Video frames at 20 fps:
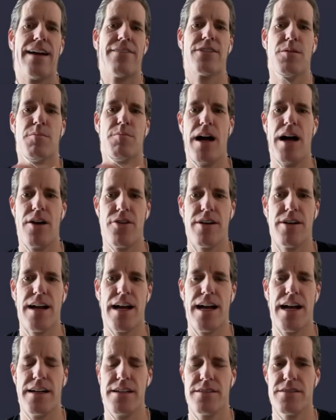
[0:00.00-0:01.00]
have to
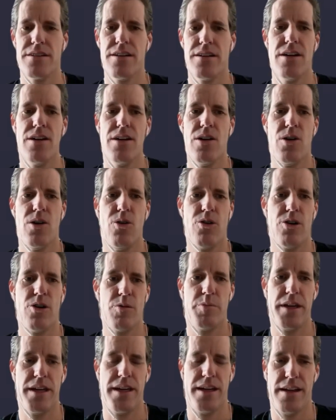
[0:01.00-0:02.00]
modernize or
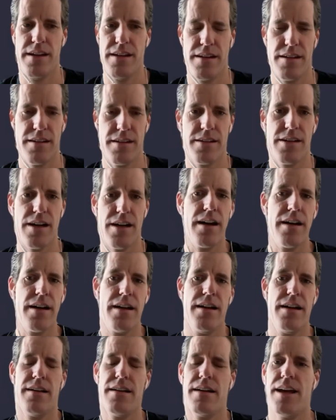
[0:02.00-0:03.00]
be
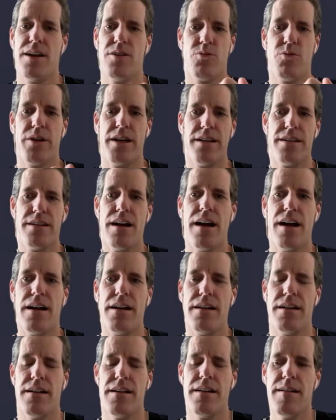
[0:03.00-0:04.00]
gutted and
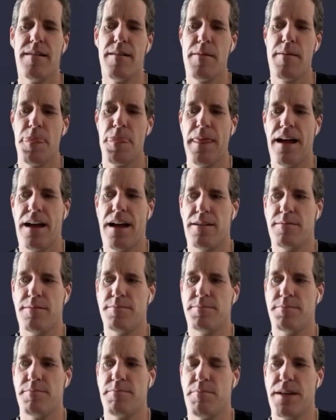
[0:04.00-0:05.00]
redone
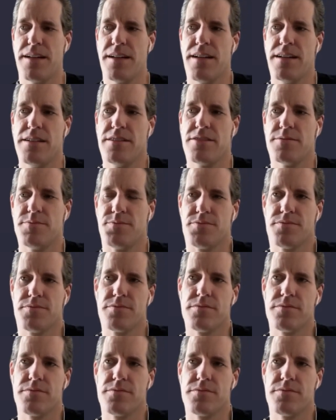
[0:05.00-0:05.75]
um, because